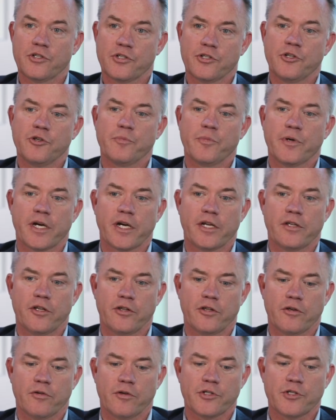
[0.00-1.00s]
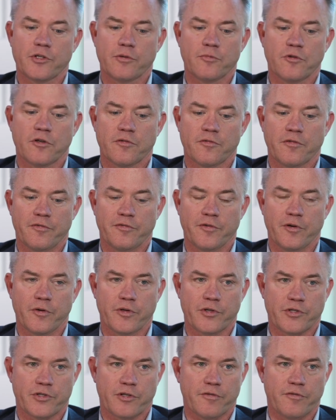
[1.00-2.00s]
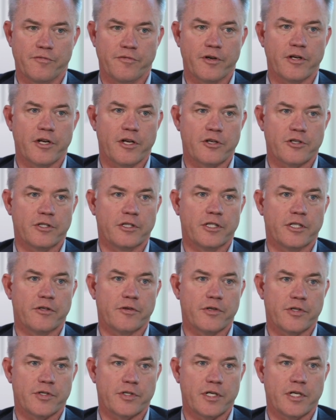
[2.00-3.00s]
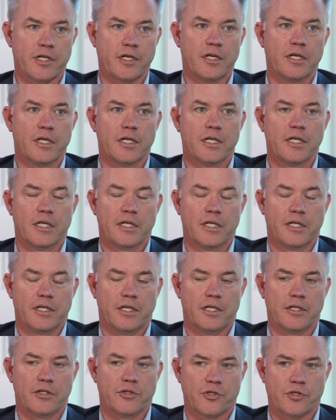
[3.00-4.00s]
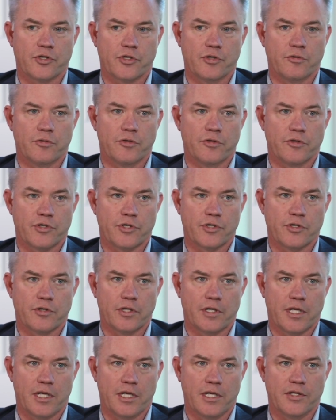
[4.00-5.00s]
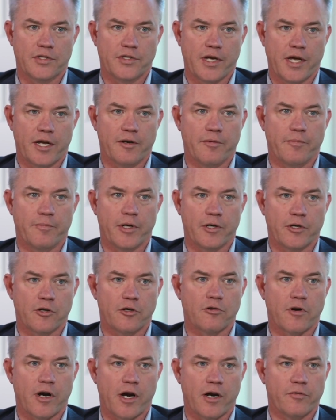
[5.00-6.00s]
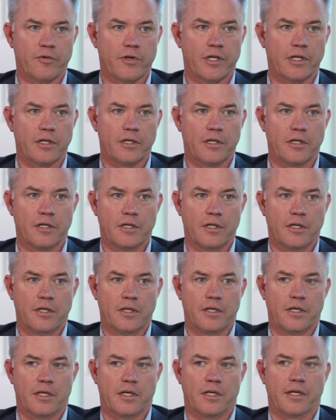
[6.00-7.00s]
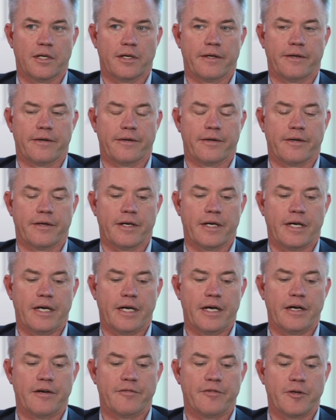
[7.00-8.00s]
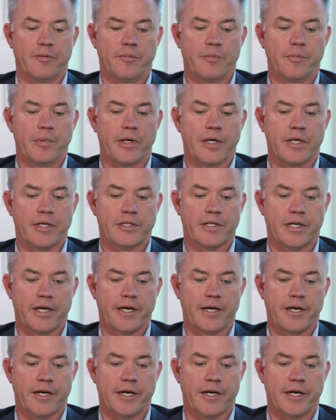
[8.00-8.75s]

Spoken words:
too bad that there isn't more of a focus on financial literacy in schools, so that kids had a better grounding of it. But